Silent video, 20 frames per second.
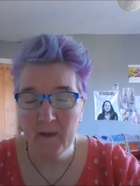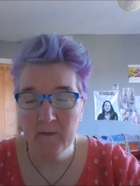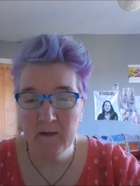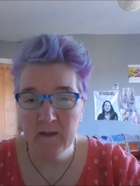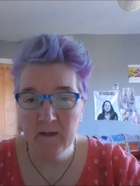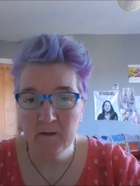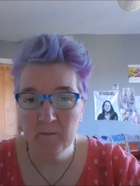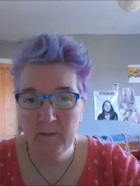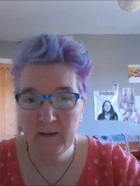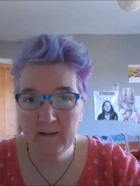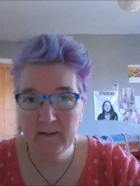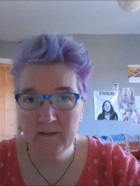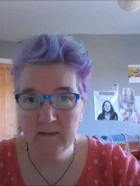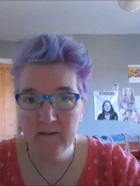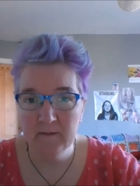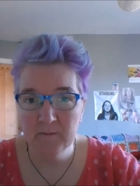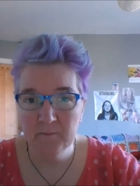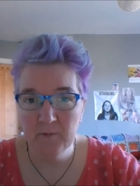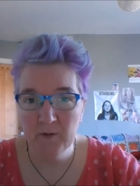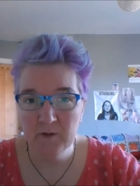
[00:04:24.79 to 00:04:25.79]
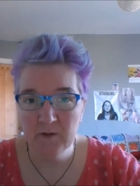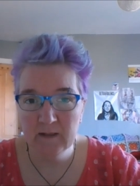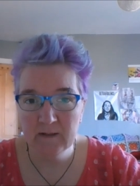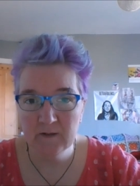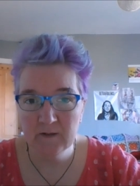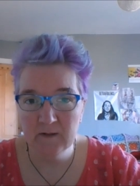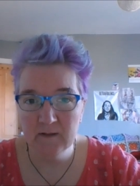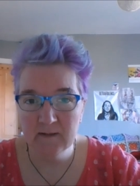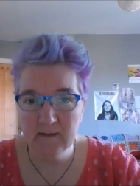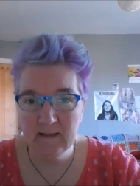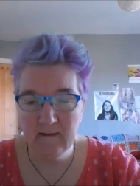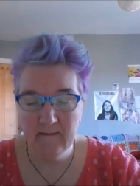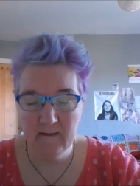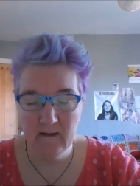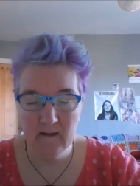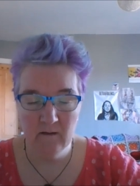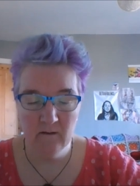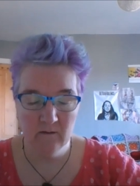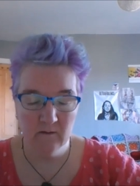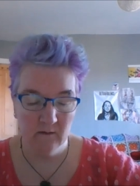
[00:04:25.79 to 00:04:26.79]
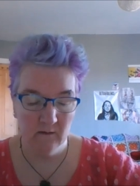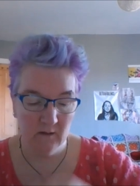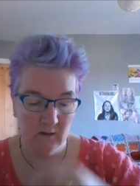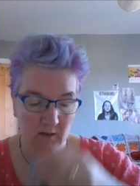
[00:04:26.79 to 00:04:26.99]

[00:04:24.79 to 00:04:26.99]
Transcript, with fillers: think about these projects just sat there not